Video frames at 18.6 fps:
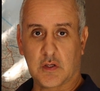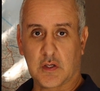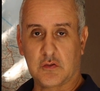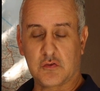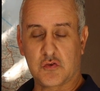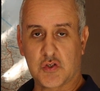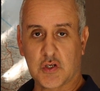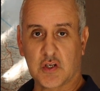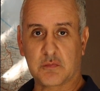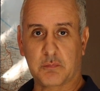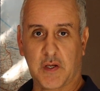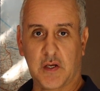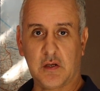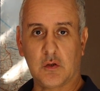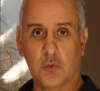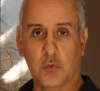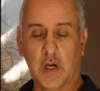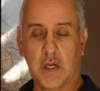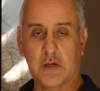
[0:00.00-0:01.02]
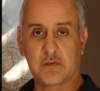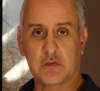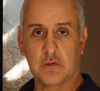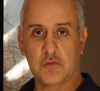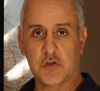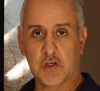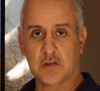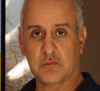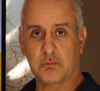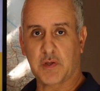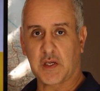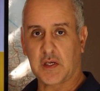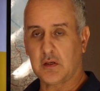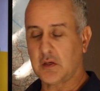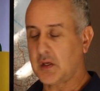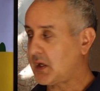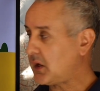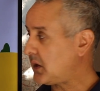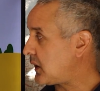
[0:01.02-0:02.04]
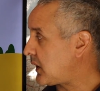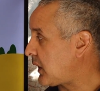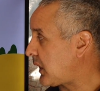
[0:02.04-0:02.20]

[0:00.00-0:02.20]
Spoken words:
has just been, the waves have just been there,